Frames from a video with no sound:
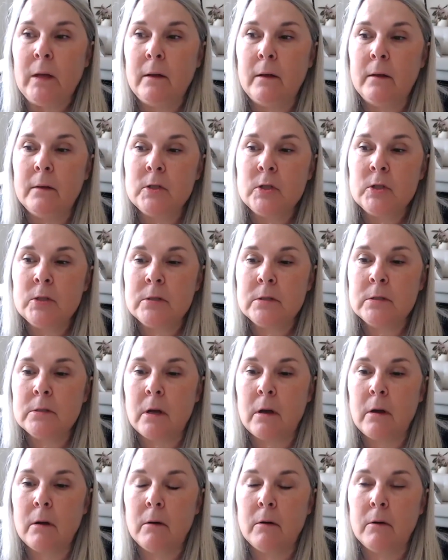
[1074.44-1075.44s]

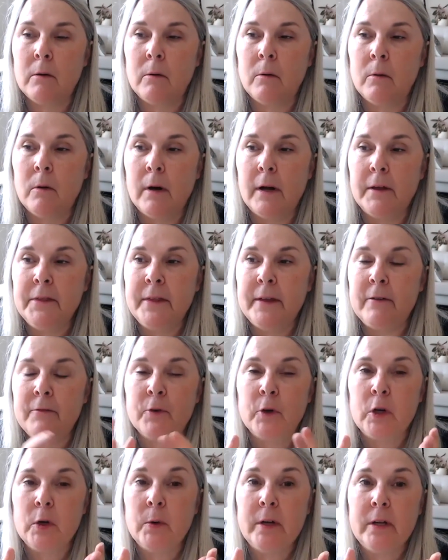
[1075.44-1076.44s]
So I think
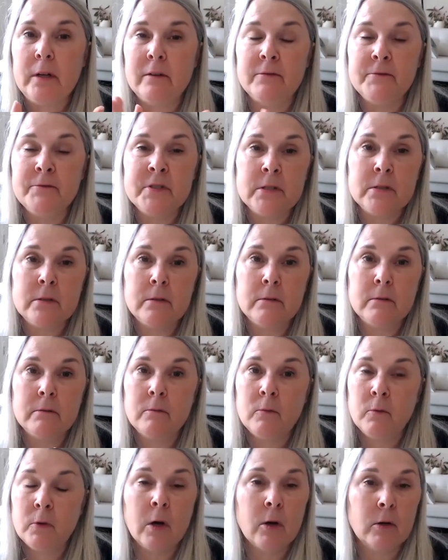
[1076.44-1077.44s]
for creatives,
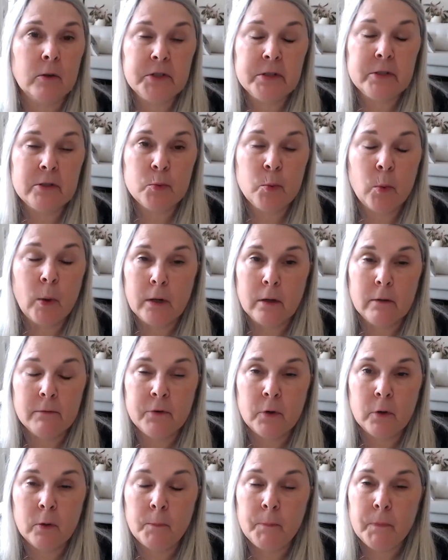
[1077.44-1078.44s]
Carleton's
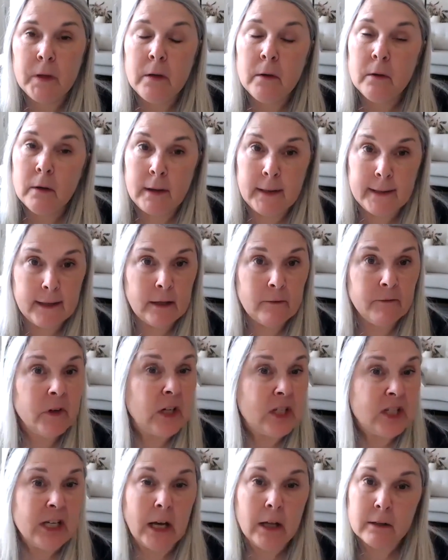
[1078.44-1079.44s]
wonderful. Again, very
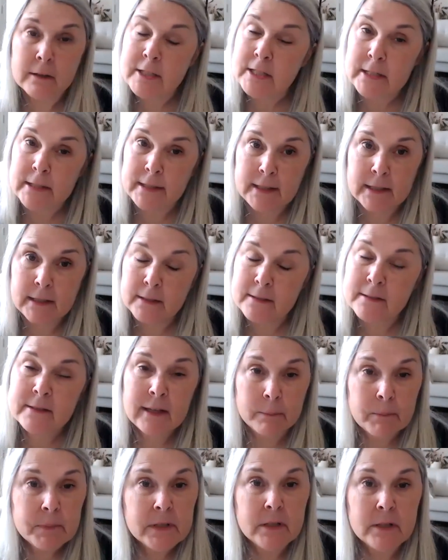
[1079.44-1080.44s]
challenging to get
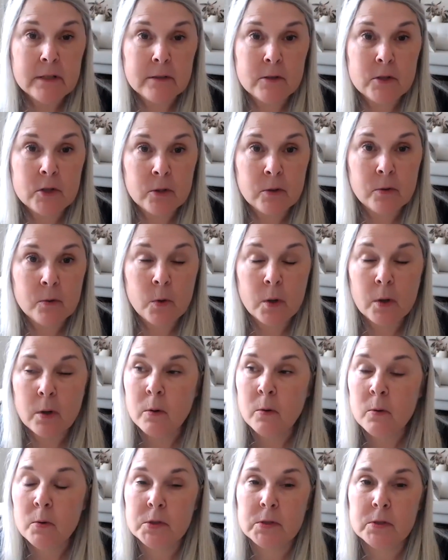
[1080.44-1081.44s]
accepted into,
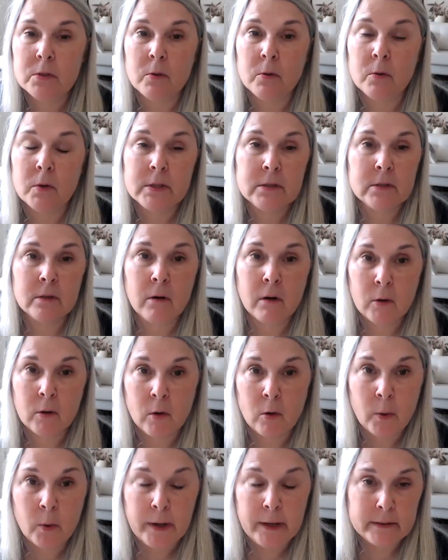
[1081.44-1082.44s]
though, so it's not
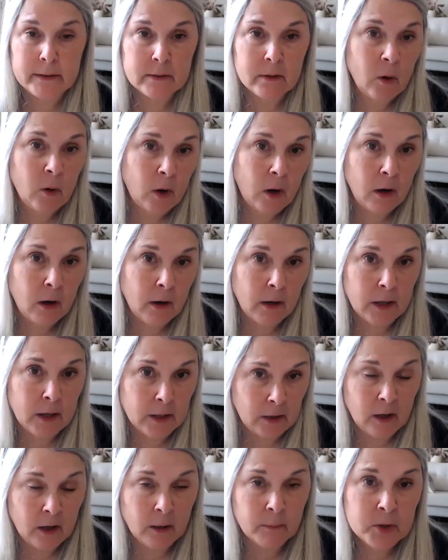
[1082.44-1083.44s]
always
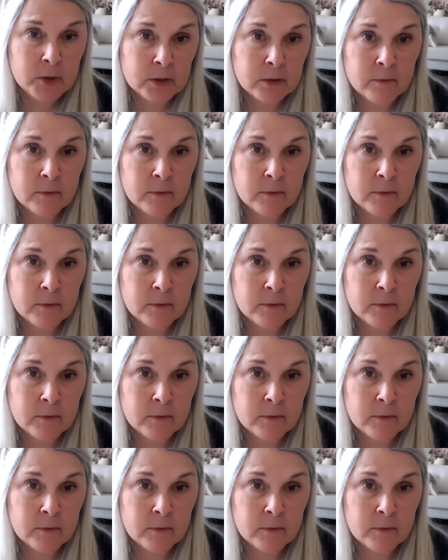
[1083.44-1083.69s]
an option